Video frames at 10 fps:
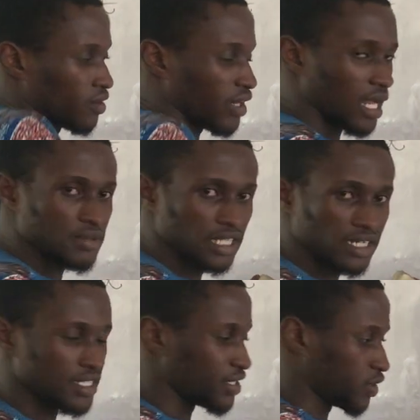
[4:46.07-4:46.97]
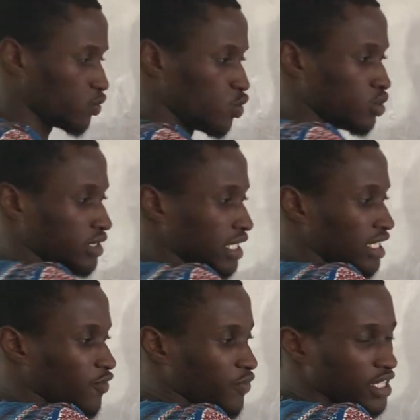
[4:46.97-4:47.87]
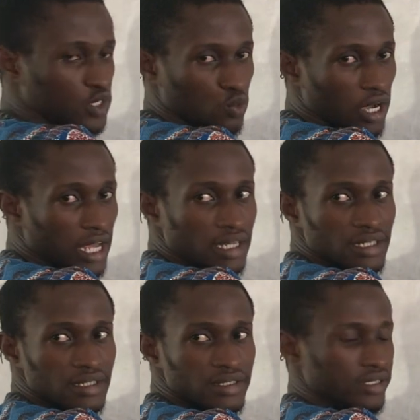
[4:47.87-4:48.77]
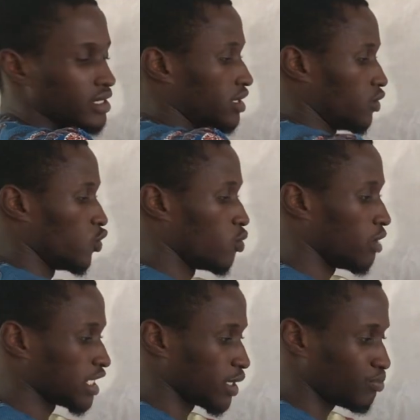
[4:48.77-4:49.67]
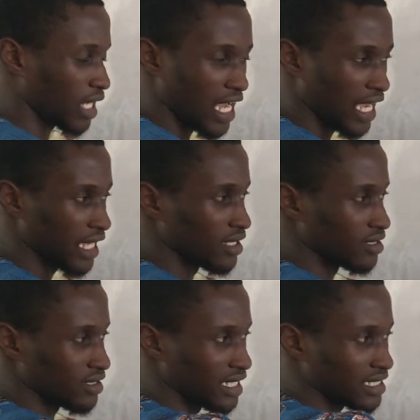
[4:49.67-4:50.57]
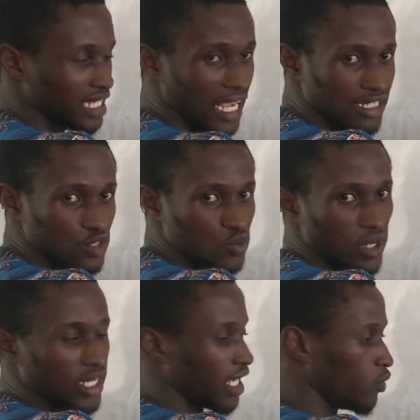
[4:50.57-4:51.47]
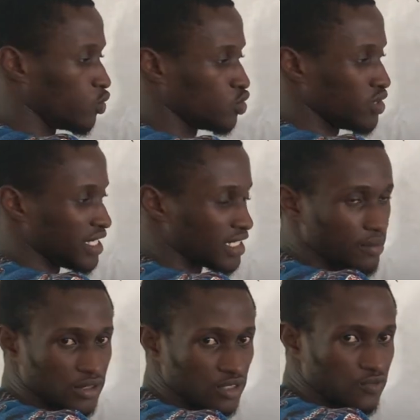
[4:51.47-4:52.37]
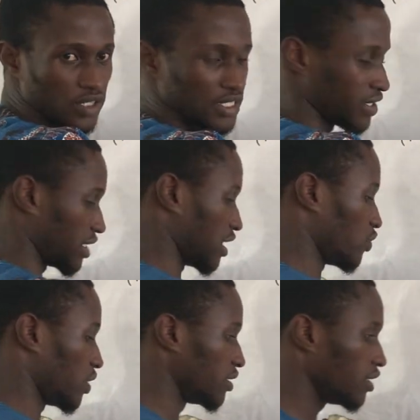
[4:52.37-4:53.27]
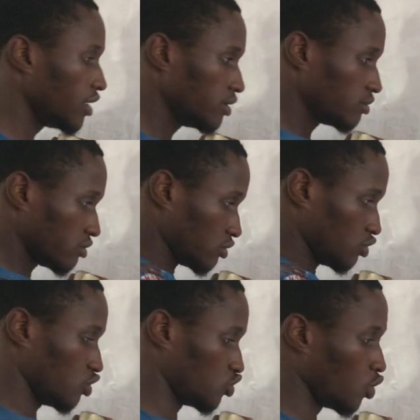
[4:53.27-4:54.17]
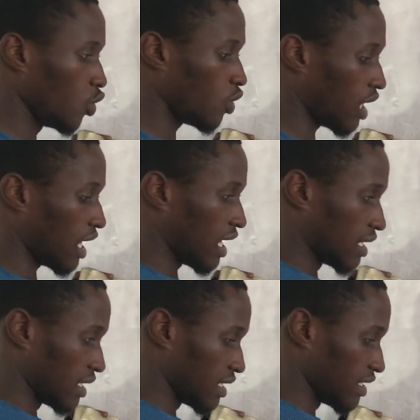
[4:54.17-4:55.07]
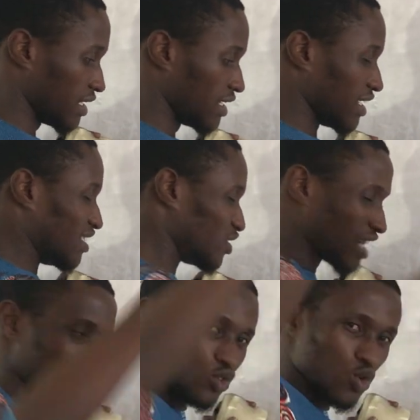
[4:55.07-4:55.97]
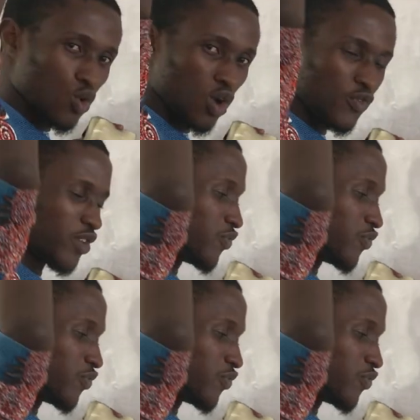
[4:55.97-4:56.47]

what I'm saying is we'll take the first one, we'll multiply just like this one, and we'll do the same thing for the second one. So you can do rough,